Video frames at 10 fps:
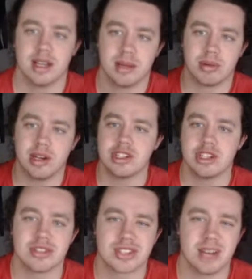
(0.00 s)
Brandon
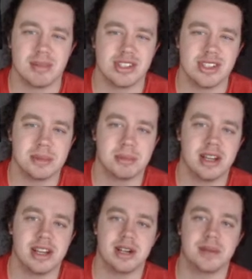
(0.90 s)
Jones is kind of my sleeper play
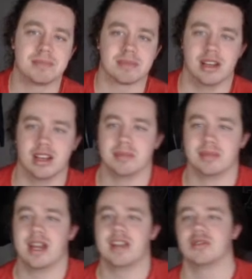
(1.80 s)
here.
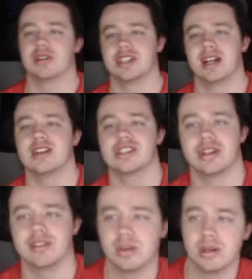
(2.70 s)
$9,400, starting
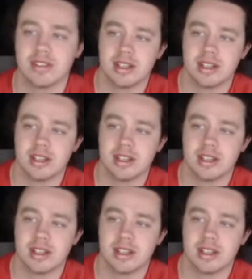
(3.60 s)
4th.